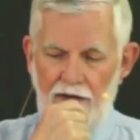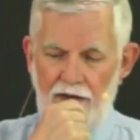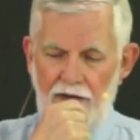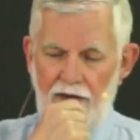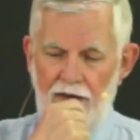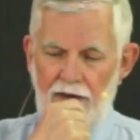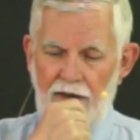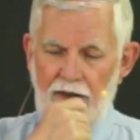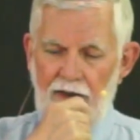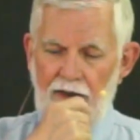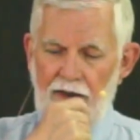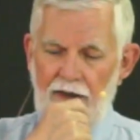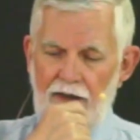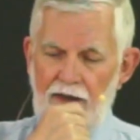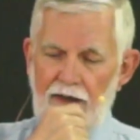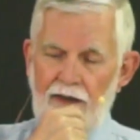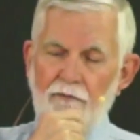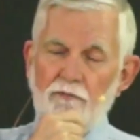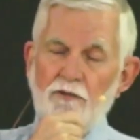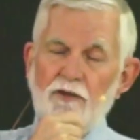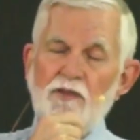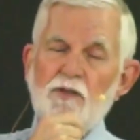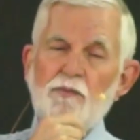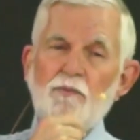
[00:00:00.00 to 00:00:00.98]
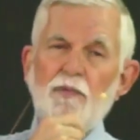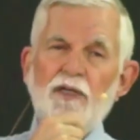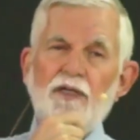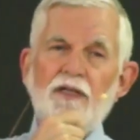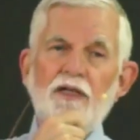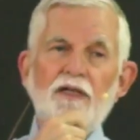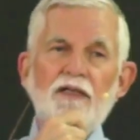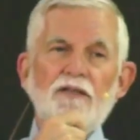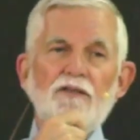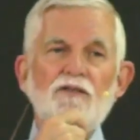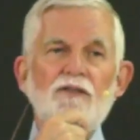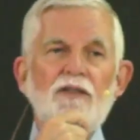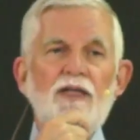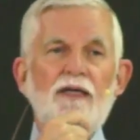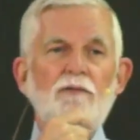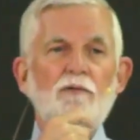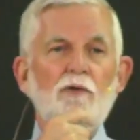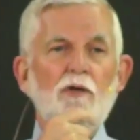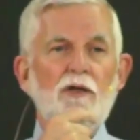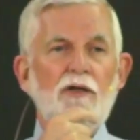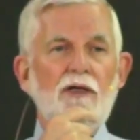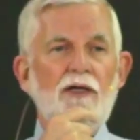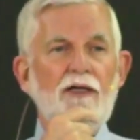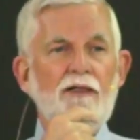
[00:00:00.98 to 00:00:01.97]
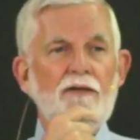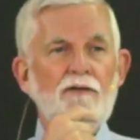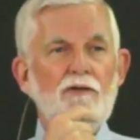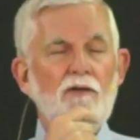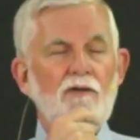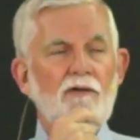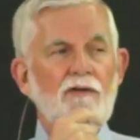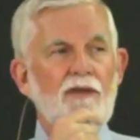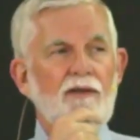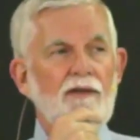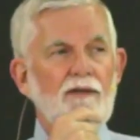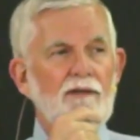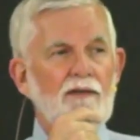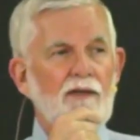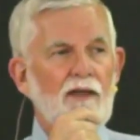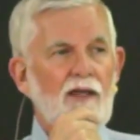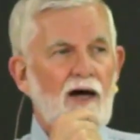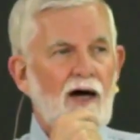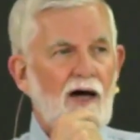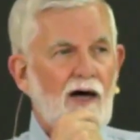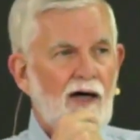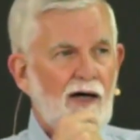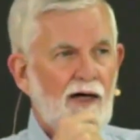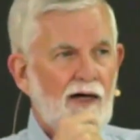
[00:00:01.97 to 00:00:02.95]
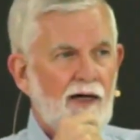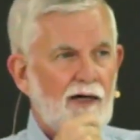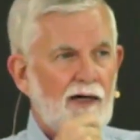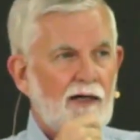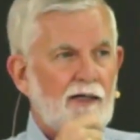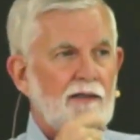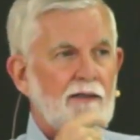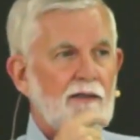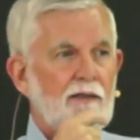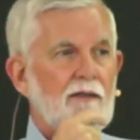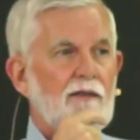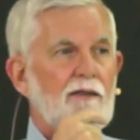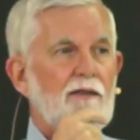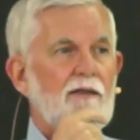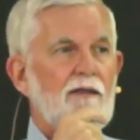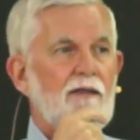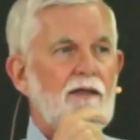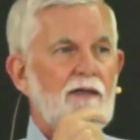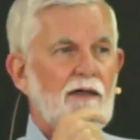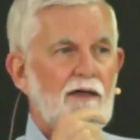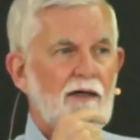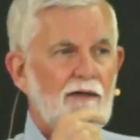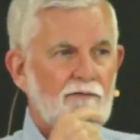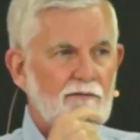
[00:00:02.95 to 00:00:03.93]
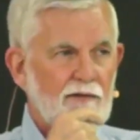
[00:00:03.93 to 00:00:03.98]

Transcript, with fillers: It was because they were under the law covenant.